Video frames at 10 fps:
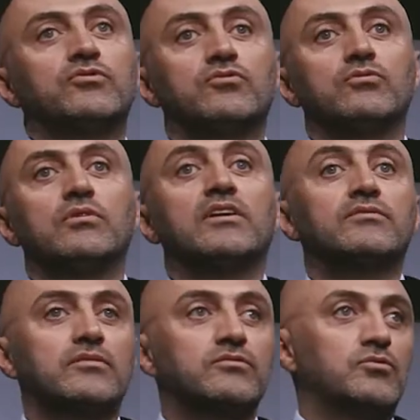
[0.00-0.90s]
to
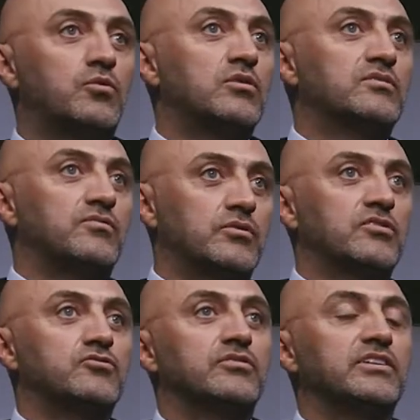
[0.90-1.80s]
London to work for
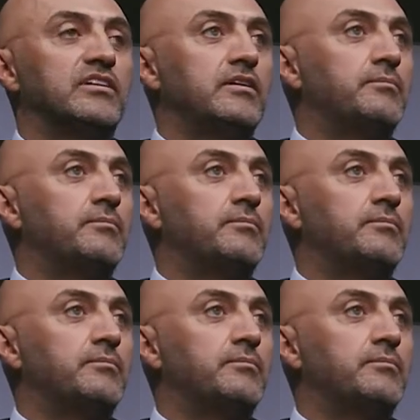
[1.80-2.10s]
the Jordanian